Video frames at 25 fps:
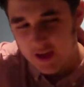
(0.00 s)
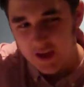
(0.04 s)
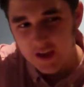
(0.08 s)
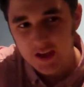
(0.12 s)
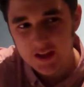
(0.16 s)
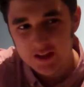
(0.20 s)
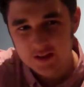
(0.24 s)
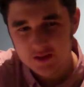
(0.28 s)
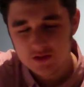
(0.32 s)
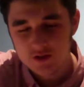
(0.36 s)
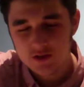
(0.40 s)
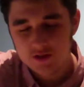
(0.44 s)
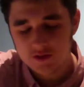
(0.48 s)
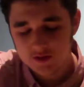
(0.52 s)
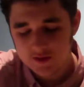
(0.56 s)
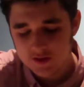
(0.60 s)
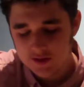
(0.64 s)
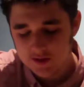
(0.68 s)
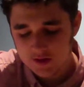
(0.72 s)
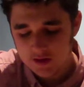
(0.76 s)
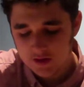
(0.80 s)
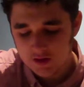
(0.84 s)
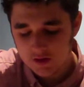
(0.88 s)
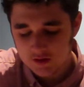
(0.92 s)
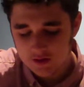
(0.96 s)
it
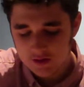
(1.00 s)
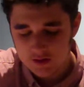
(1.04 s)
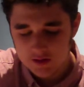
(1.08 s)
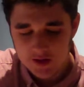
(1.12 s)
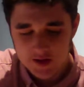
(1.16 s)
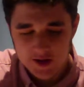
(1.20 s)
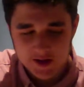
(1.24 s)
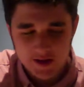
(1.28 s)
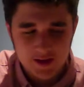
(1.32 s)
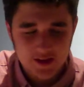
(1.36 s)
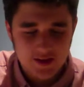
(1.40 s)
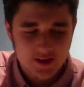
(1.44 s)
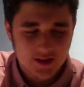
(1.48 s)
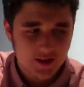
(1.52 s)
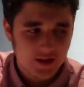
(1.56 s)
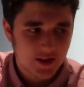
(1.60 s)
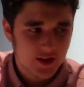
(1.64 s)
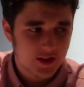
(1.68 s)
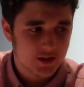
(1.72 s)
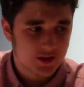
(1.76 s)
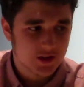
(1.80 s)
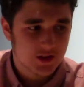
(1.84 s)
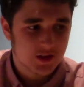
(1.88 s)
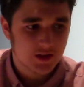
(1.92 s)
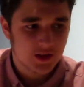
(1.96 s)
does look like
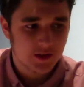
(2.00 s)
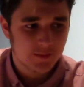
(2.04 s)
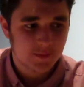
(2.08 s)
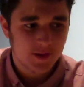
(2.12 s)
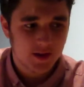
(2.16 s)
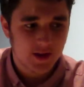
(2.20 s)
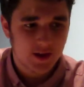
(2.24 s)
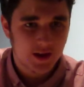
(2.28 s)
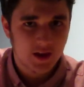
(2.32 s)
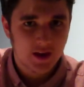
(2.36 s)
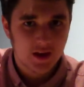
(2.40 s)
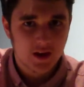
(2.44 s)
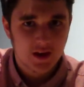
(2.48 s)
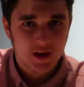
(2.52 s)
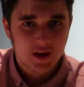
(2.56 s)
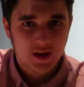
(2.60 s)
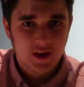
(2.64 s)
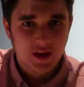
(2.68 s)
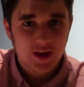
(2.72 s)
it's going to be.